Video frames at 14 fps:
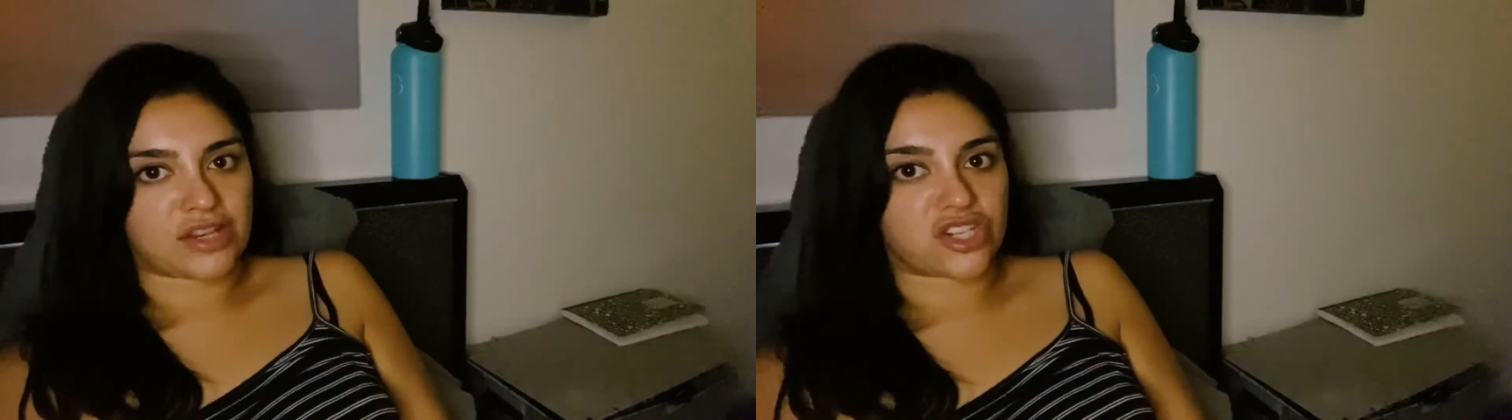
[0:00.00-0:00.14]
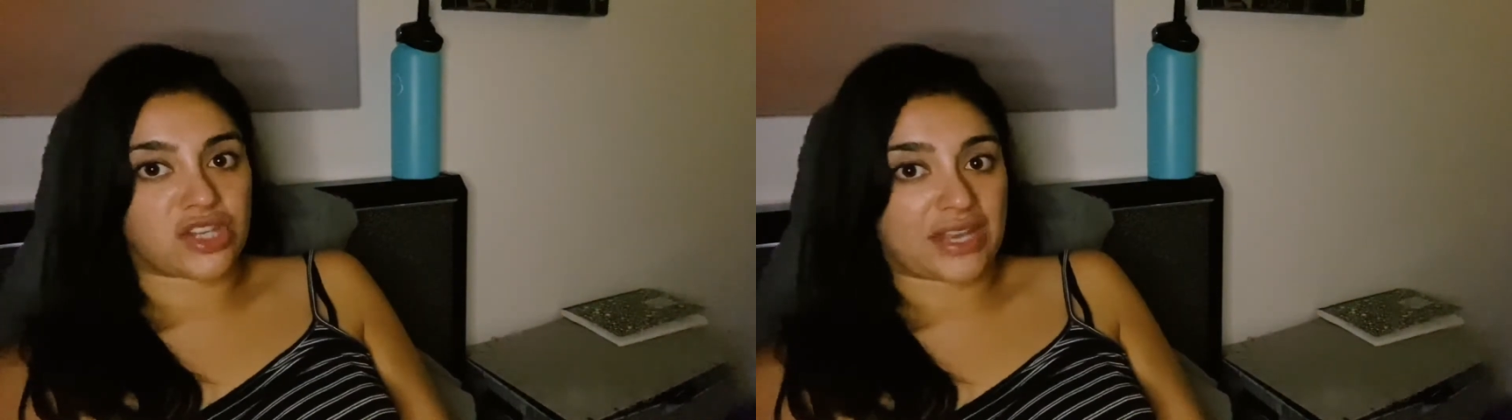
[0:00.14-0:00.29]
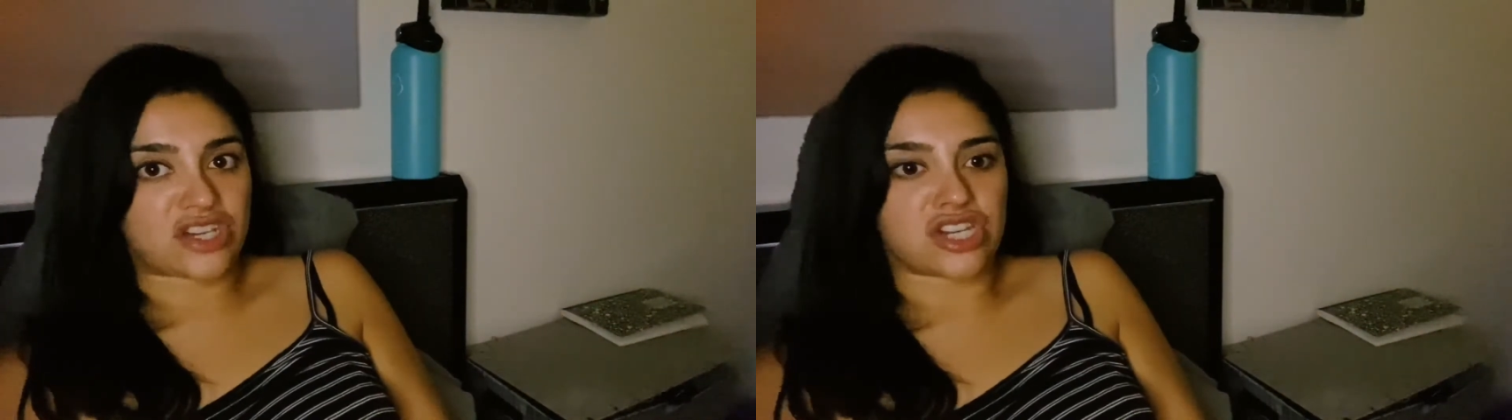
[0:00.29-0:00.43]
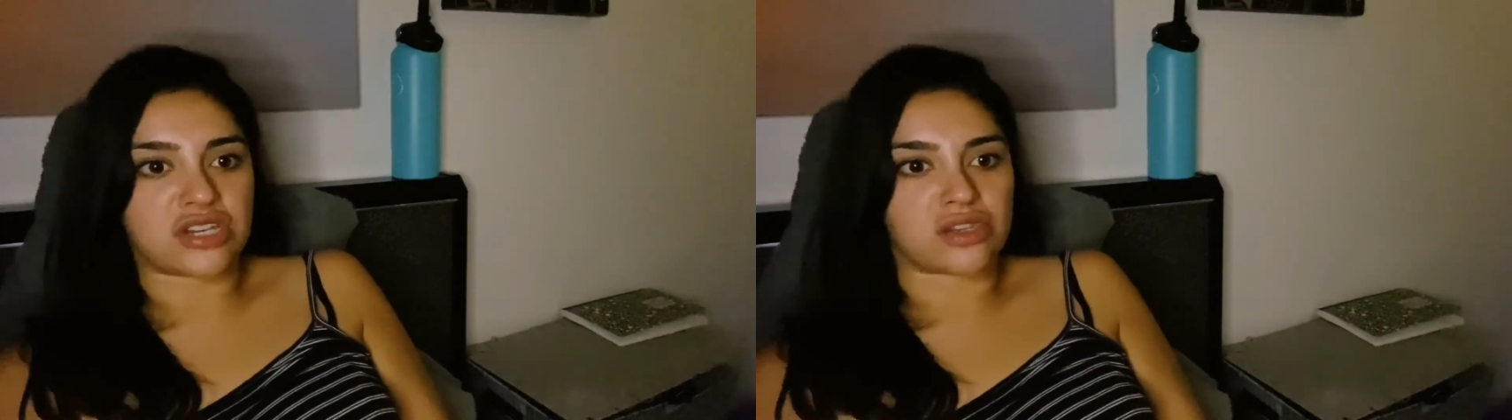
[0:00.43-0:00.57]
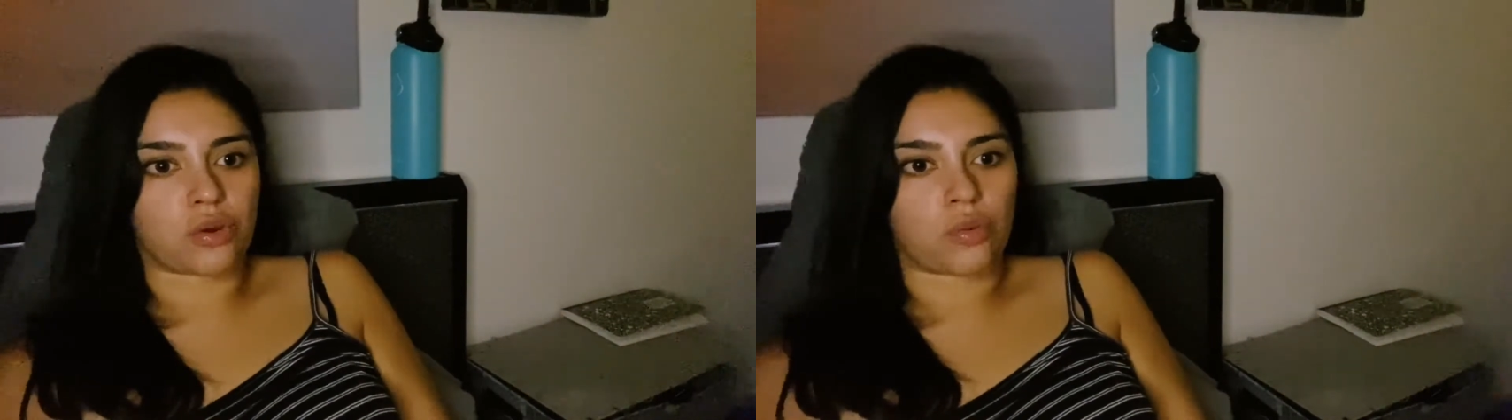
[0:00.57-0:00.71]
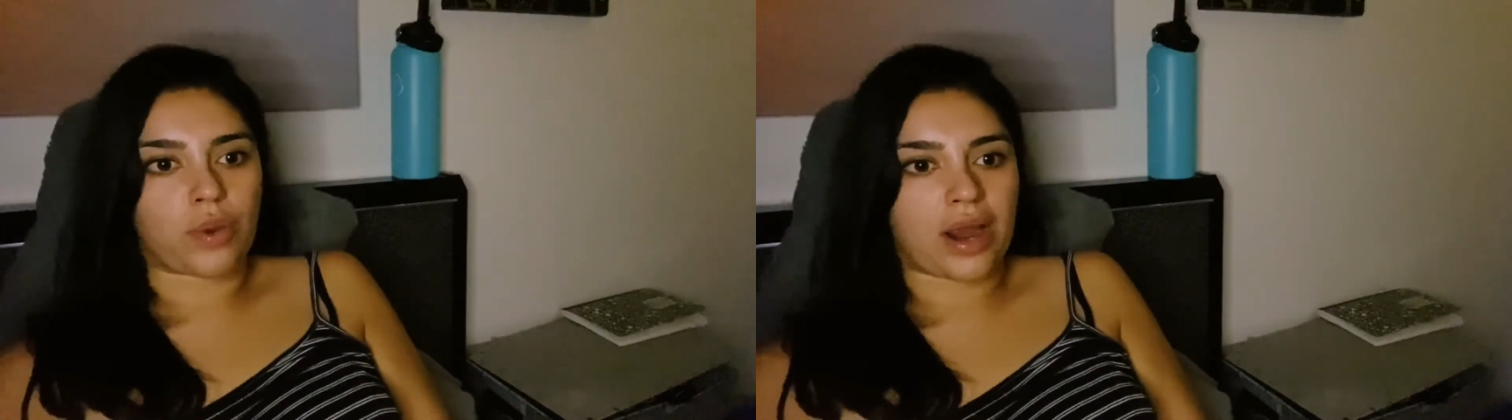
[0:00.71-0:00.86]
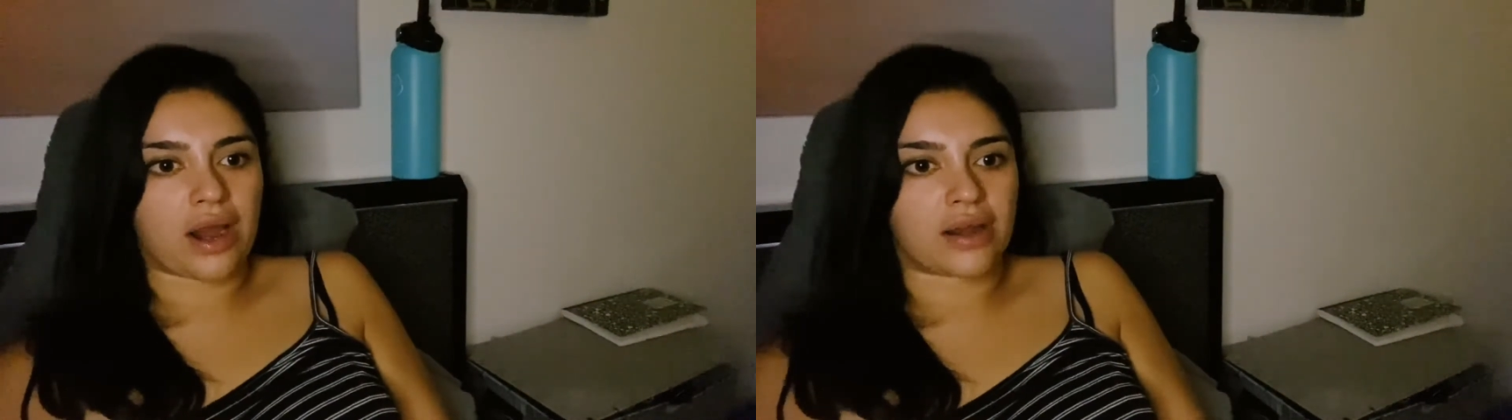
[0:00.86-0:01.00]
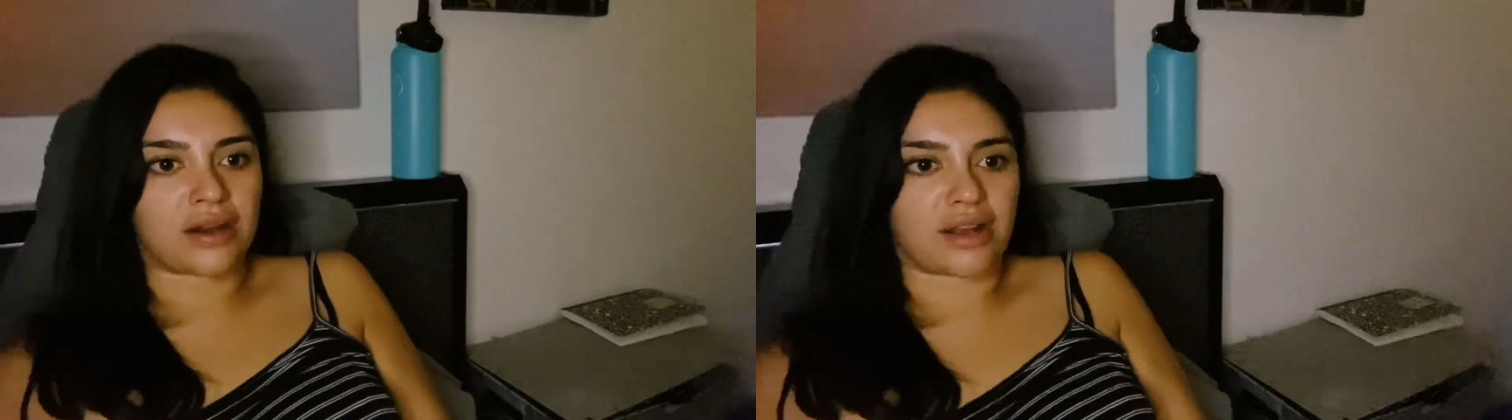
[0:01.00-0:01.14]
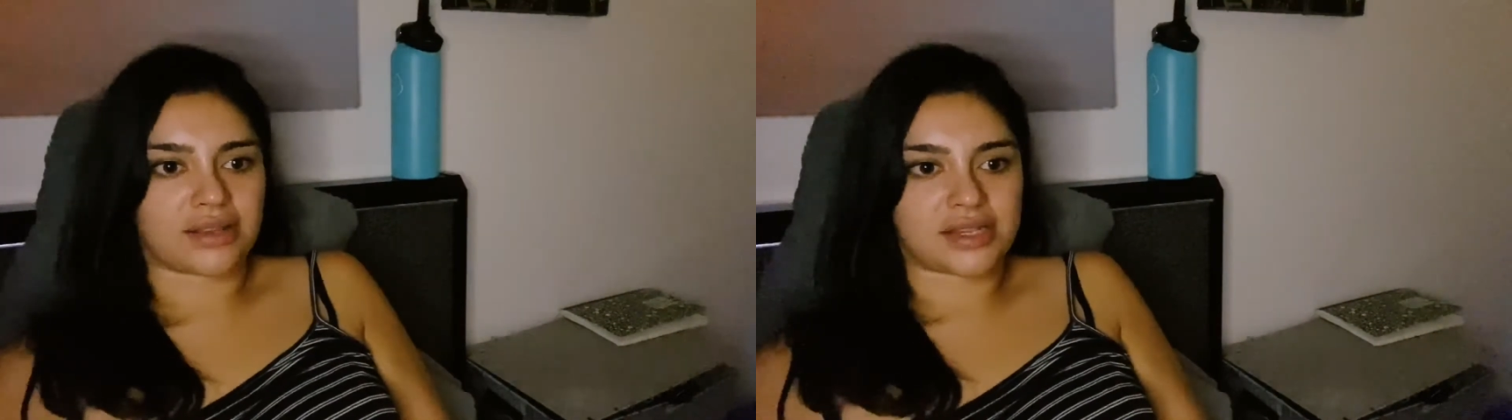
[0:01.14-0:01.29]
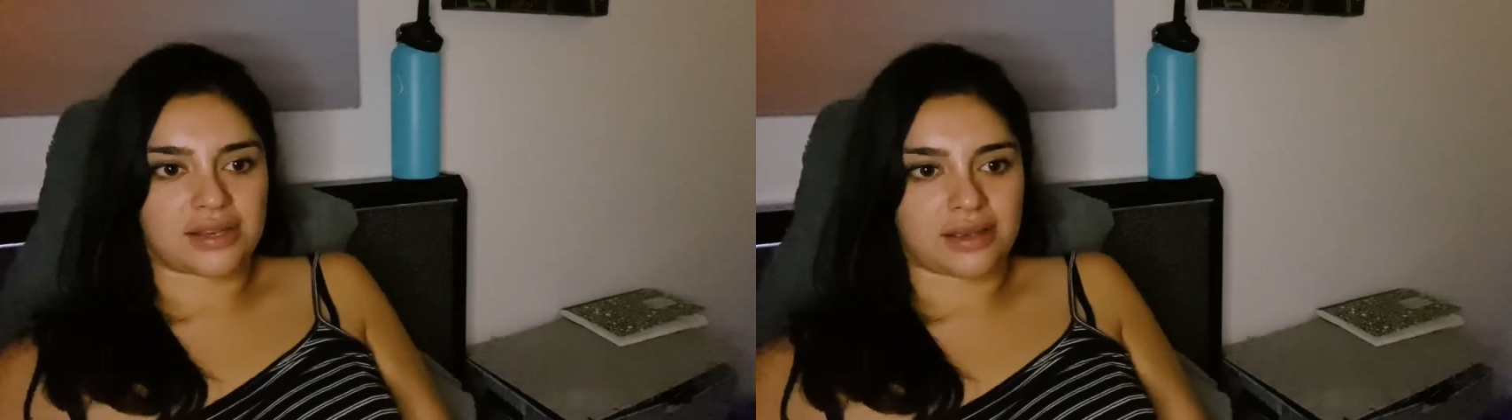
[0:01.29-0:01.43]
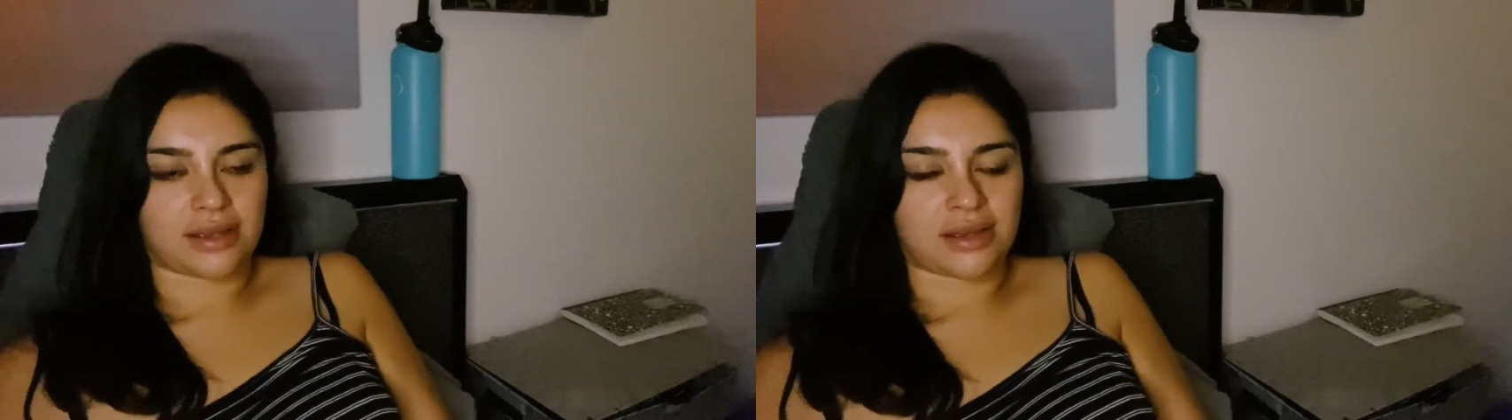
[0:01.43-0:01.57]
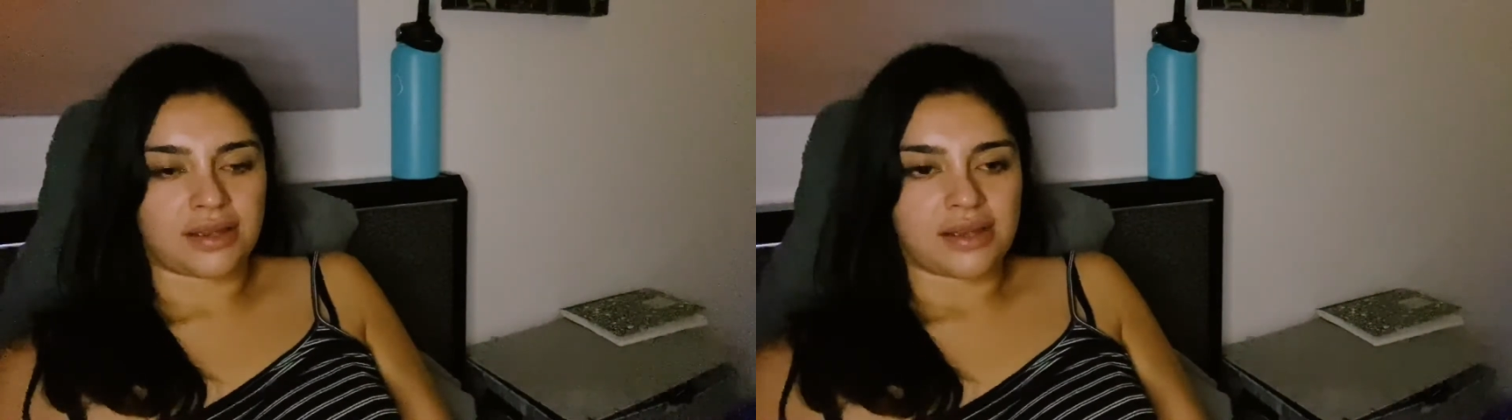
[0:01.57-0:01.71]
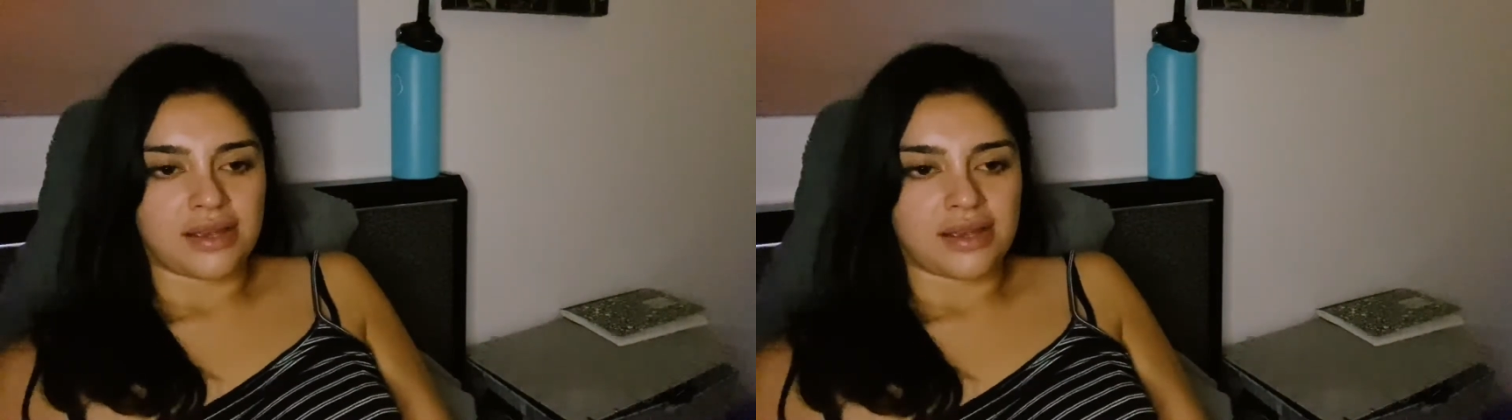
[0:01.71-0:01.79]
She's like, she's aware not to,